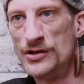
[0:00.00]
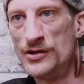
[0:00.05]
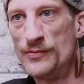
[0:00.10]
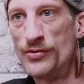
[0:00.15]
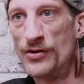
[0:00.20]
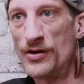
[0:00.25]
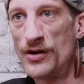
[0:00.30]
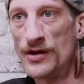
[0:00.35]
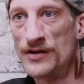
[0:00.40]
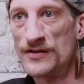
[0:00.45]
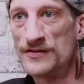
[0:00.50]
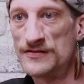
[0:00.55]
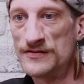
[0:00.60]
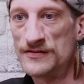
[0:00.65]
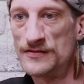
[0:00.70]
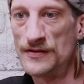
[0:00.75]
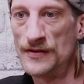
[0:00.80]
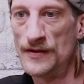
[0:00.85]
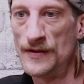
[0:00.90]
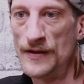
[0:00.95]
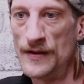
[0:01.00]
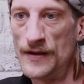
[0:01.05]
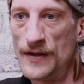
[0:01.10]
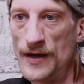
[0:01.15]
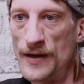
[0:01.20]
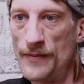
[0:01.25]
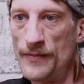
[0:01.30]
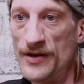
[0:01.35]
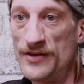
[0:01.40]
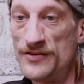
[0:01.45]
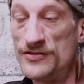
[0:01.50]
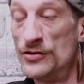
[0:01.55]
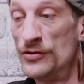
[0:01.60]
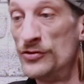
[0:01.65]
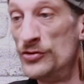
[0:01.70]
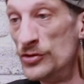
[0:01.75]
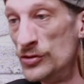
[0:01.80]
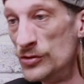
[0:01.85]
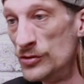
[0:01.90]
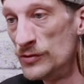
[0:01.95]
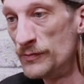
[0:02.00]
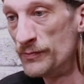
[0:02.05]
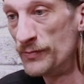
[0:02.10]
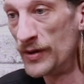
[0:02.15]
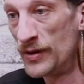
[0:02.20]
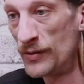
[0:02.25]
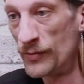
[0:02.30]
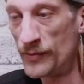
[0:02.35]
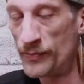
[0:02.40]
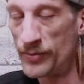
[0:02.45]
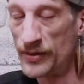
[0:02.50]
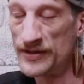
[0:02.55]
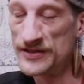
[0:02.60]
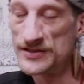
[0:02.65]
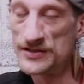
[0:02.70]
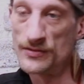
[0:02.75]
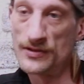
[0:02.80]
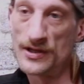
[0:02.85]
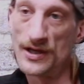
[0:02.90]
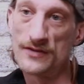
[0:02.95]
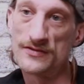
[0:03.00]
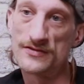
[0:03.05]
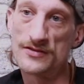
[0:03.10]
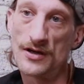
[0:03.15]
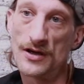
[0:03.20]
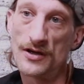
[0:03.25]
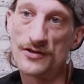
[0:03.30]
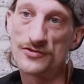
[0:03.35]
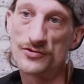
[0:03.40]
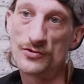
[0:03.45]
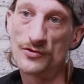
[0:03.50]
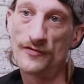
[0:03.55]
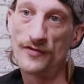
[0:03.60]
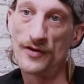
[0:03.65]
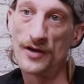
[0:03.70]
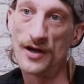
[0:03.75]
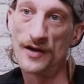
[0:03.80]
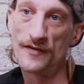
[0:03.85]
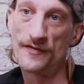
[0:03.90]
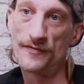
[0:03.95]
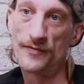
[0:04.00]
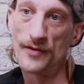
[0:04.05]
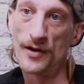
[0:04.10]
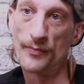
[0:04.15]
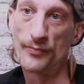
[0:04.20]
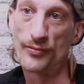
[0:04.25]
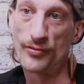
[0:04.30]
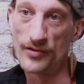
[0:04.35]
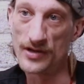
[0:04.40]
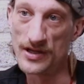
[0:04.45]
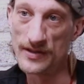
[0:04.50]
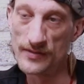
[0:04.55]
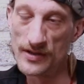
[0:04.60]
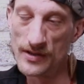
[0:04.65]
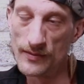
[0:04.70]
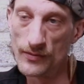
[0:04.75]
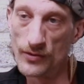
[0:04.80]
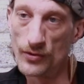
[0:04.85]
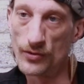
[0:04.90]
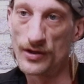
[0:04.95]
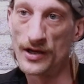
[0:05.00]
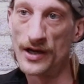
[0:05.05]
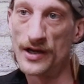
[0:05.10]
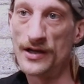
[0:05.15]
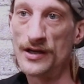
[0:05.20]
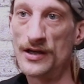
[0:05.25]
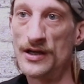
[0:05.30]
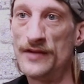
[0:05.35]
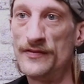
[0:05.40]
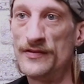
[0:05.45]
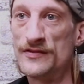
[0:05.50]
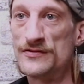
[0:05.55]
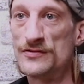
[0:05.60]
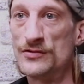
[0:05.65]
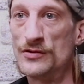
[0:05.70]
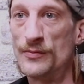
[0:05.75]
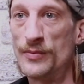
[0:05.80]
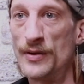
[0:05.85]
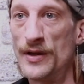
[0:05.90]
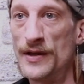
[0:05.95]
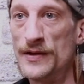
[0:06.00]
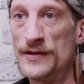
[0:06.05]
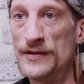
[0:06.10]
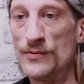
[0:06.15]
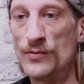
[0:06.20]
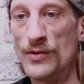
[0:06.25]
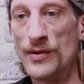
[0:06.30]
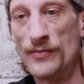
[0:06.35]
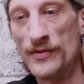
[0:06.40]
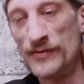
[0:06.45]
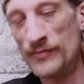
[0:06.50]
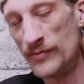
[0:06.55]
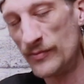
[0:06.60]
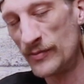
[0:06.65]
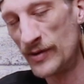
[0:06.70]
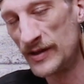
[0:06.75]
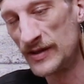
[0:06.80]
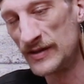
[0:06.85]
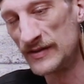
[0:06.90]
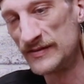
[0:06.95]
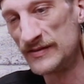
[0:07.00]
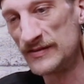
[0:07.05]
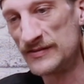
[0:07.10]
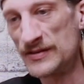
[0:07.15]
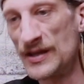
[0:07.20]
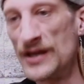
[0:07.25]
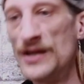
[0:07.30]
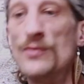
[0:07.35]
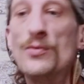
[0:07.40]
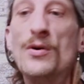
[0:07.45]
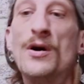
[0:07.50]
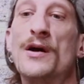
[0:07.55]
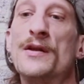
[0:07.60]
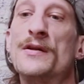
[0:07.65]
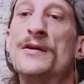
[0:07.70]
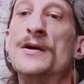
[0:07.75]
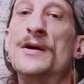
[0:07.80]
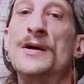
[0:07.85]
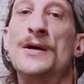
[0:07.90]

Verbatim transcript: new products um, and it's not new, but we're pleased to announce that our Soil for Life, our premium organic living soil blend, the one we've been making since day one,